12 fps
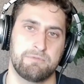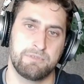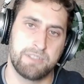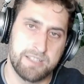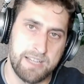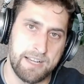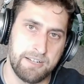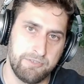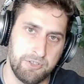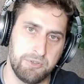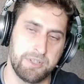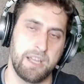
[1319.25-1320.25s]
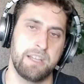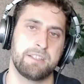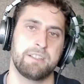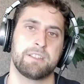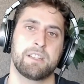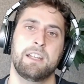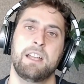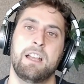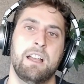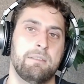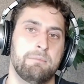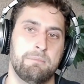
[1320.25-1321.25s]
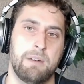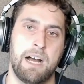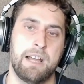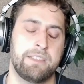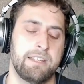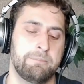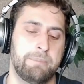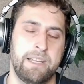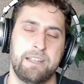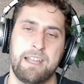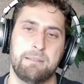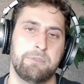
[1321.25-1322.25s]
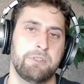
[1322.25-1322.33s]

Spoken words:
set of use cases. I think being able